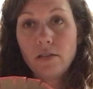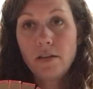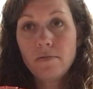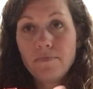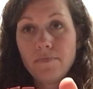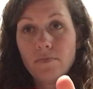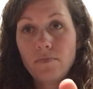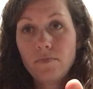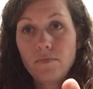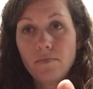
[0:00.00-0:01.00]

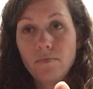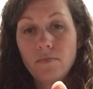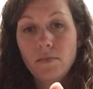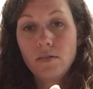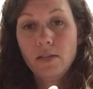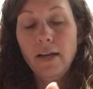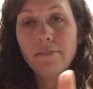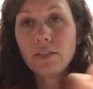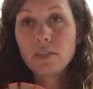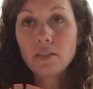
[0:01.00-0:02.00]

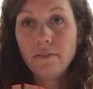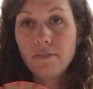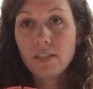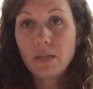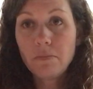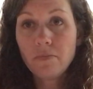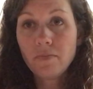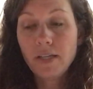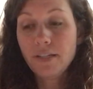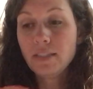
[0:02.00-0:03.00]
Okay? If some
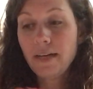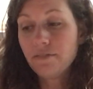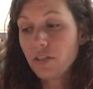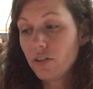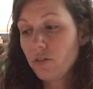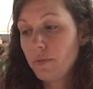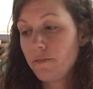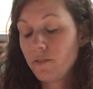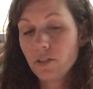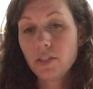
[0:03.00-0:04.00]
kids have it a little bit
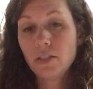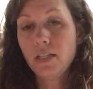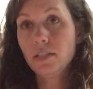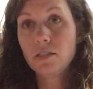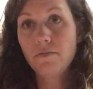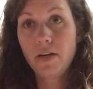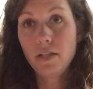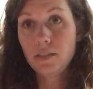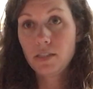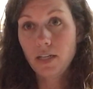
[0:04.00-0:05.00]
further, that's fine.
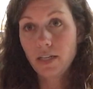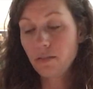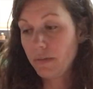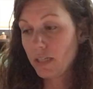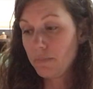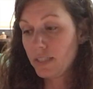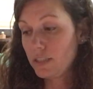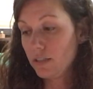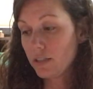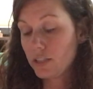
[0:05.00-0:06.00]
It's not going to make a big
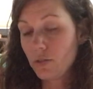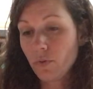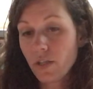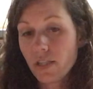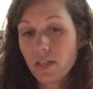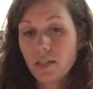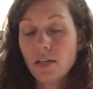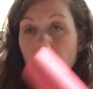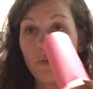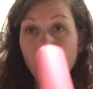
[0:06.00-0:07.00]
deal, because the only thing that,
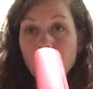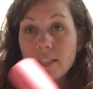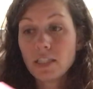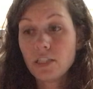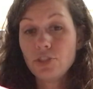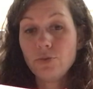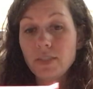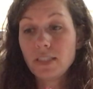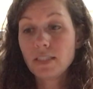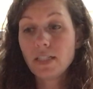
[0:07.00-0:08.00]
what it's going to do
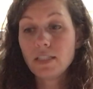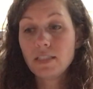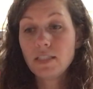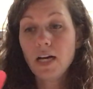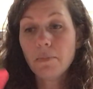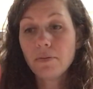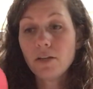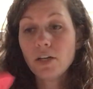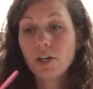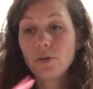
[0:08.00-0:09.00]
is it's going to stop the
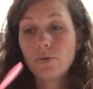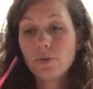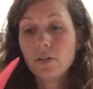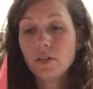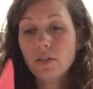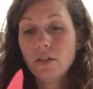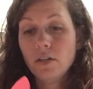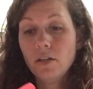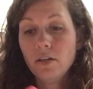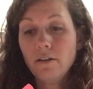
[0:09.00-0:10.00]
cone
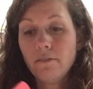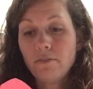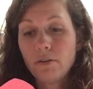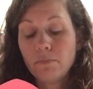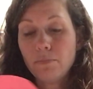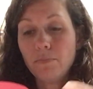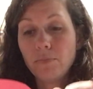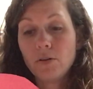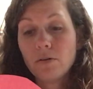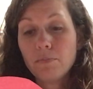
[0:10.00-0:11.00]
from
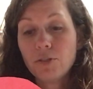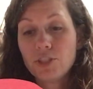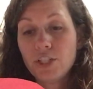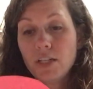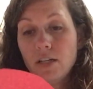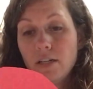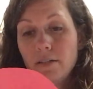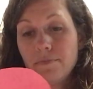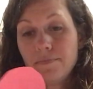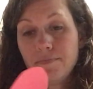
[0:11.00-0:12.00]
pushing
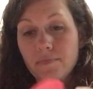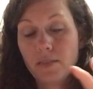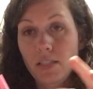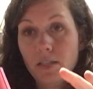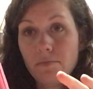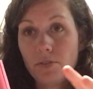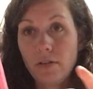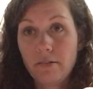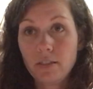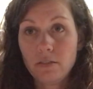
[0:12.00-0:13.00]
on. See? So
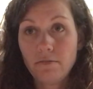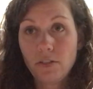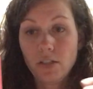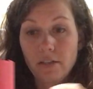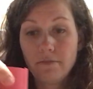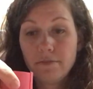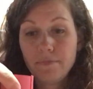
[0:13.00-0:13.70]
now it doesn't fall off.